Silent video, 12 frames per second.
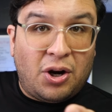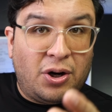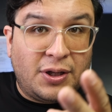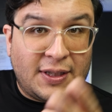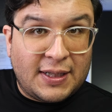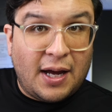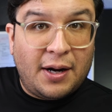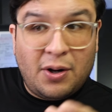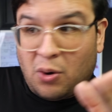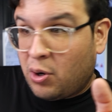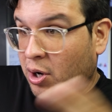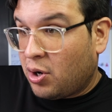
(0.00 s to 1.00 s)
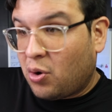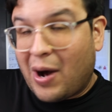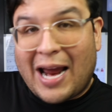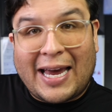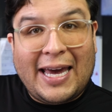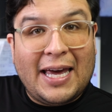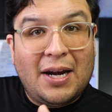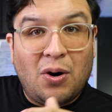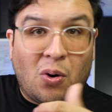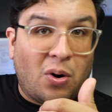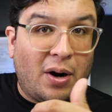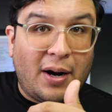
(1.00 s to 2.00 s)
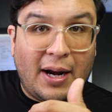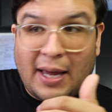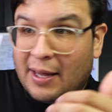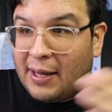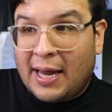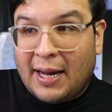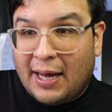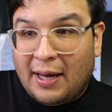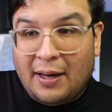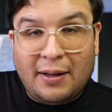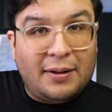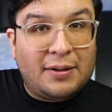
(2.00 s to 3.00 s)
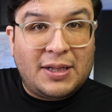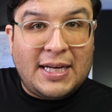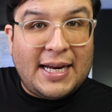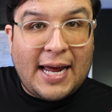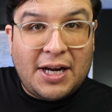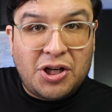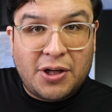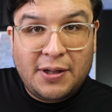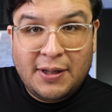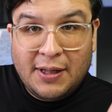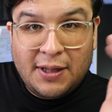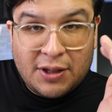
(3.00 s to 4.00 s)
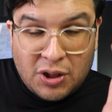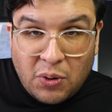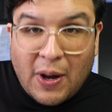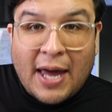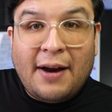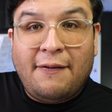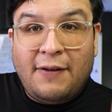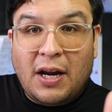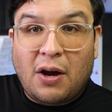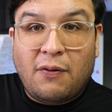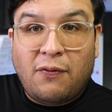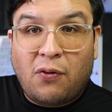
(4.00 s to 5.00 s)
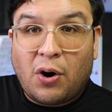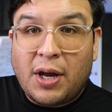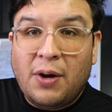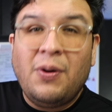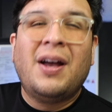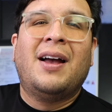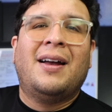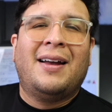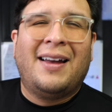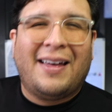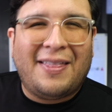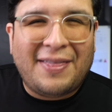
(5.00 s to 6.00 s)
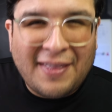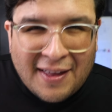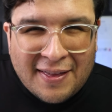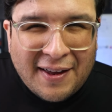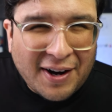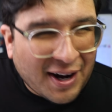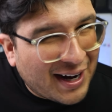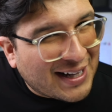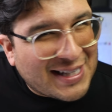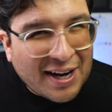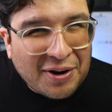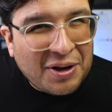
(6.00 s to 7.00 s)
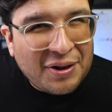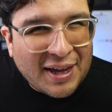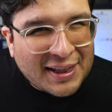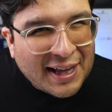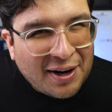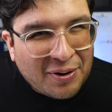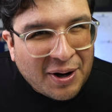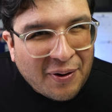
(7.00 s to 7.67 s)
your son or your grandkid or any teenager to edit video for you. They're gonna tell you that they don't